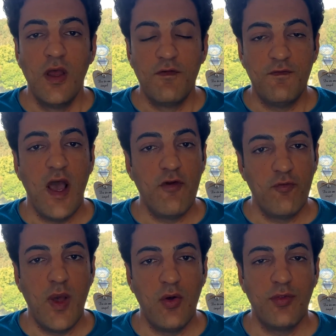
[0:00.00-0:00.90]
5
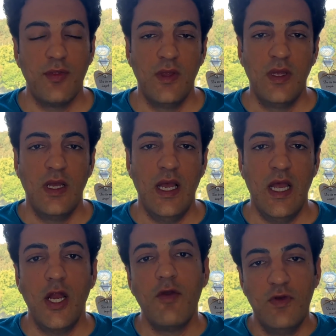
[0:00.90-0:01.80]
months,
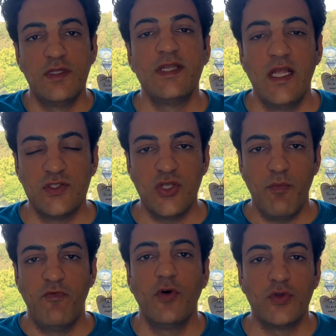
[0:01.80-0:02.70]
and I will take
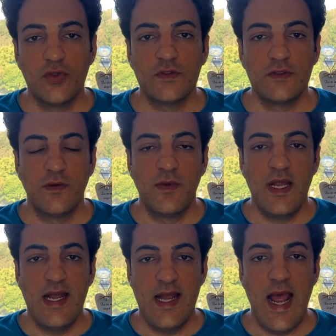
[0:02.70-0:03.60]
some photos
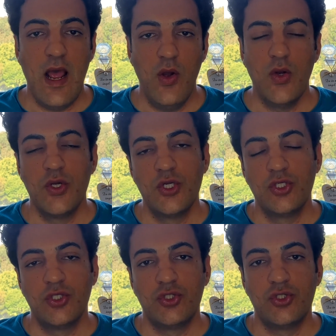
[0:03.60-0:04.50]
now.
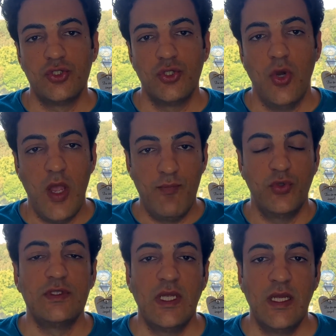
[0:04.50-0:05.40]
So I
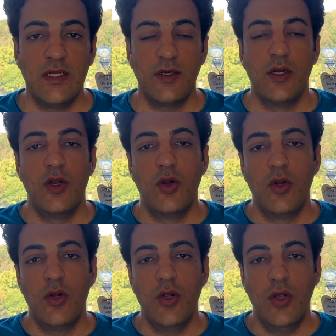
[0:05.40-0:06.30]
put the
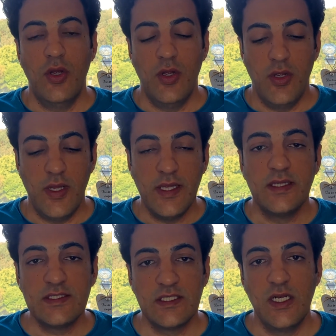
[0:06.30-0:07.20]
in
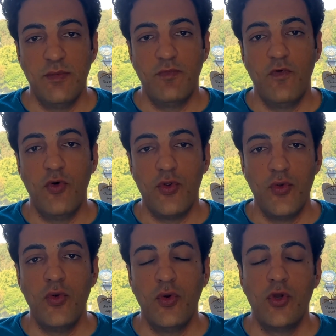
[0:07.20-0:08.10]
this clip for
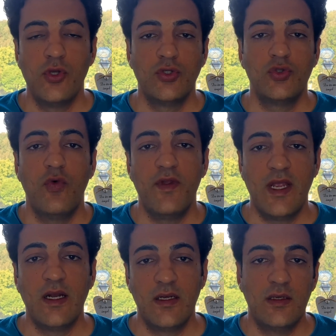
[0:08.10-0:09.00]
you so we
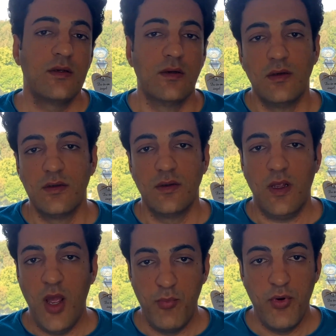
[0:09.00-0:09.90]
can
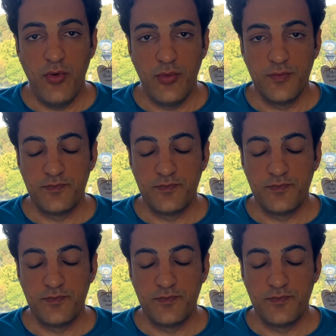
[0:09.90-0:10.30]
compare.